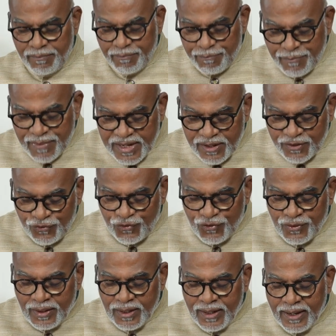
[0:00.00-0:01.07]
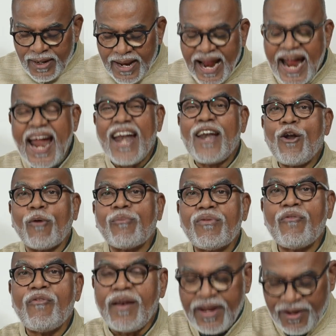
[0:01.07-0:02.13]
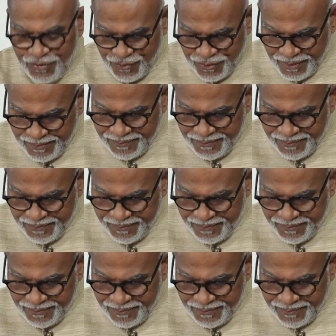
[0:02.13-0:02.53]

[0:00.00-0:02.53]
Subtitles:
means end of the village.